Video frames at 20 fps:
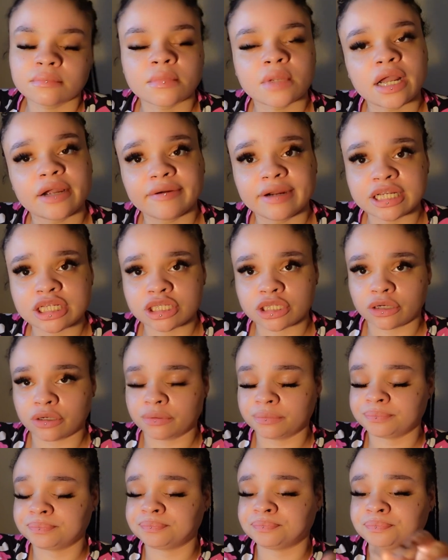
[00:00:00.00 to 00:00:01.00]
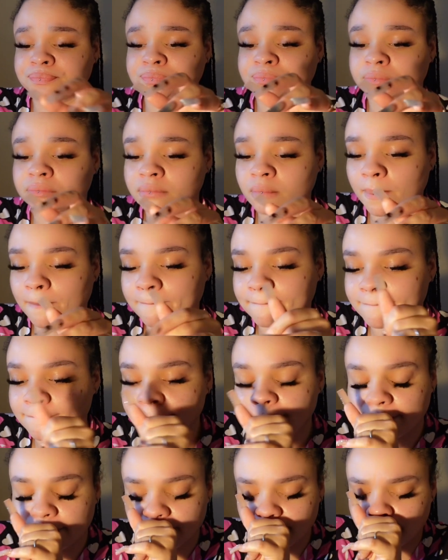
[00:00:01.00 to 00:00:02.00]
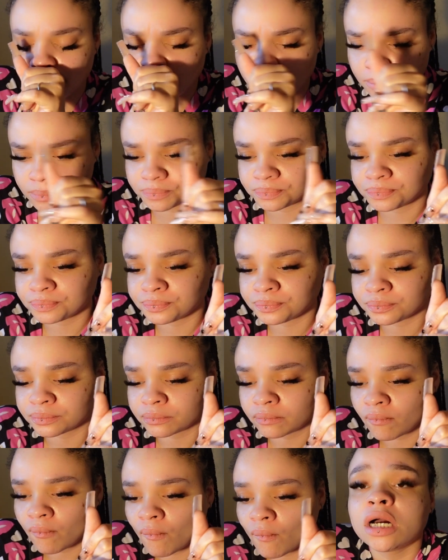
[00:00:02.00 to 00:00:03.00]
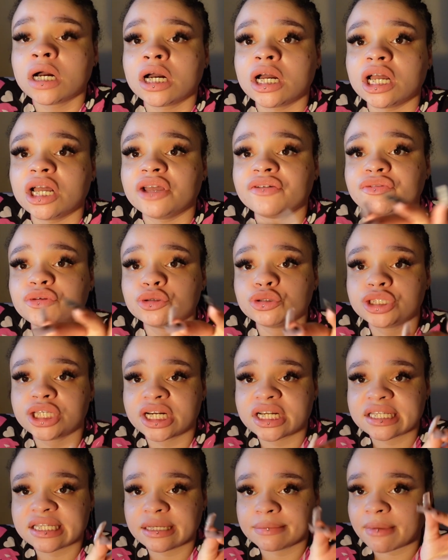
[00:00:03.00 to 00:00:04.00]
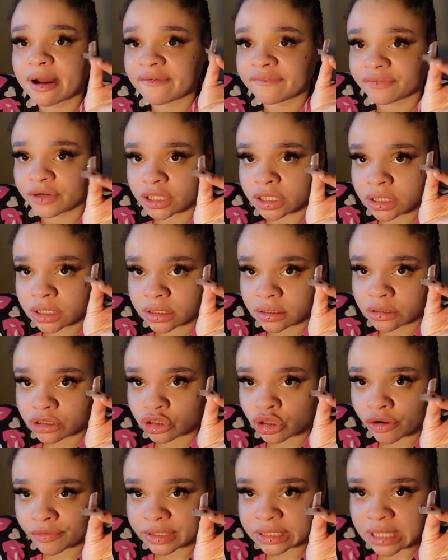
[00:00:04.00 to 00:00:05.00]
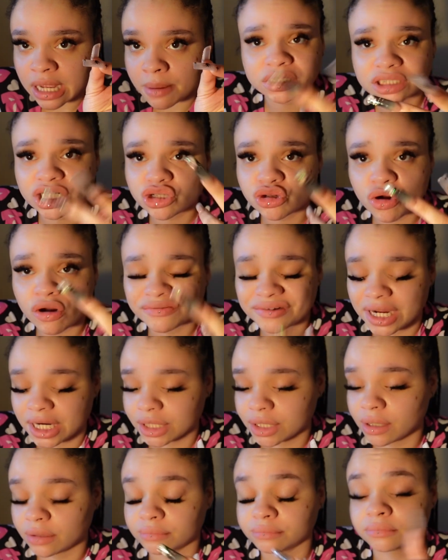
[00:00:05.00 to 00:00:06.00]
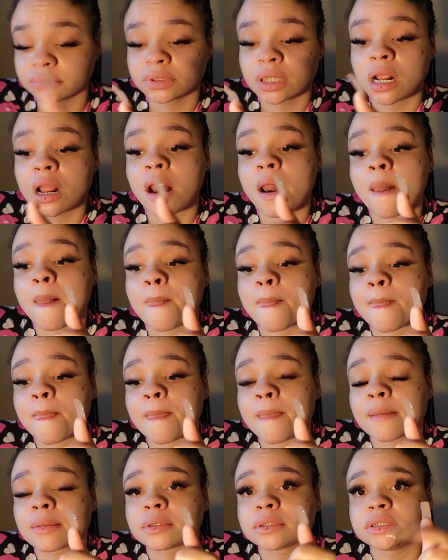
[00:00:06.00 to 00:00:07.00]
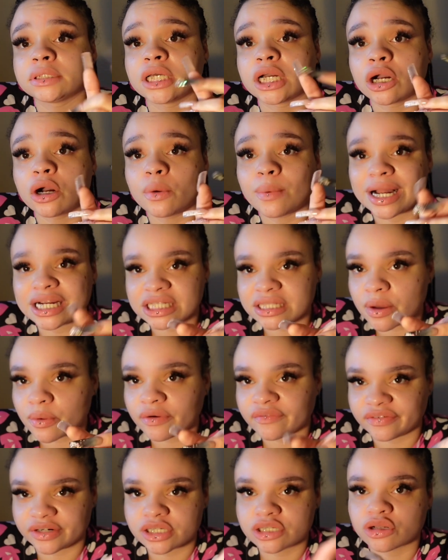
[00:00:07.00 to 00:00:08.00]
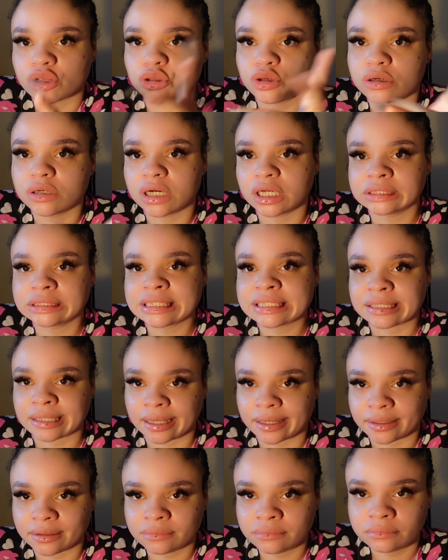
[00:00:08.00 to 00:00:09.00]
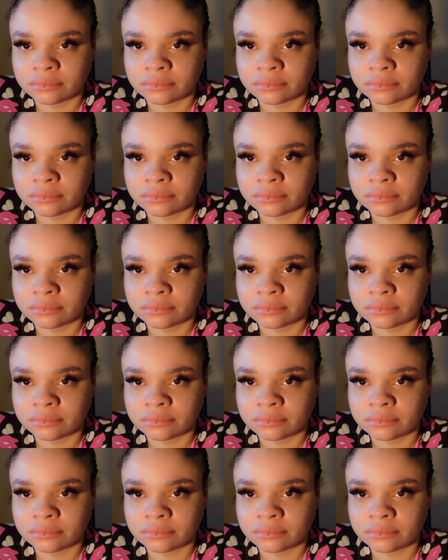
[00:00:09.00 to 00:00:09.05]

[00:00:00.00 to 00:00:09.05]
Alright, so if you didn't see my first story time, this quote gotta go. Then go watch that one first so you could understand